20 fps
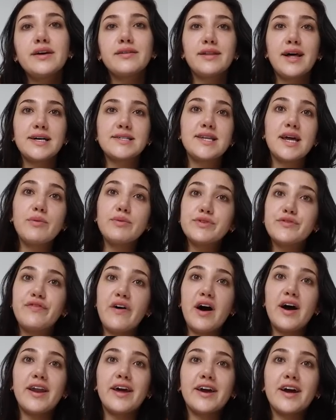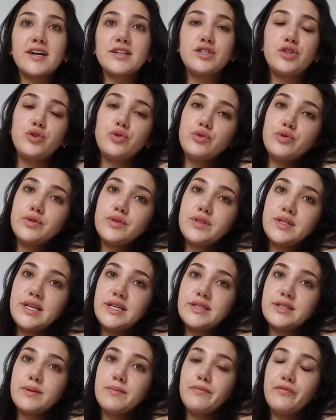Last night was fun. I got to
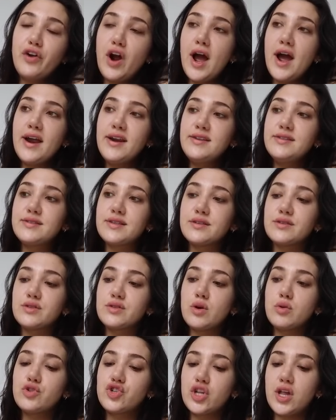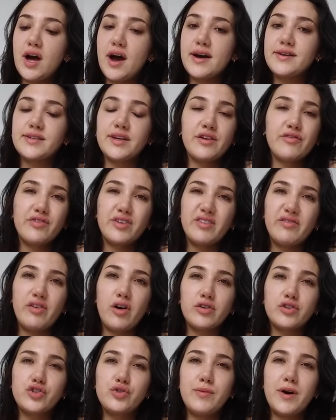see some friends and socialize. I didn't really
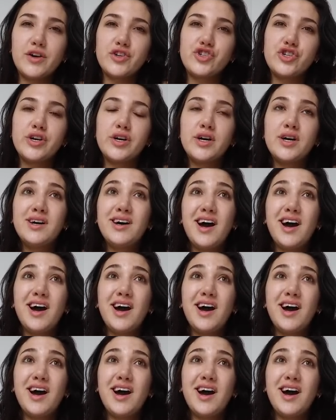vlog too much.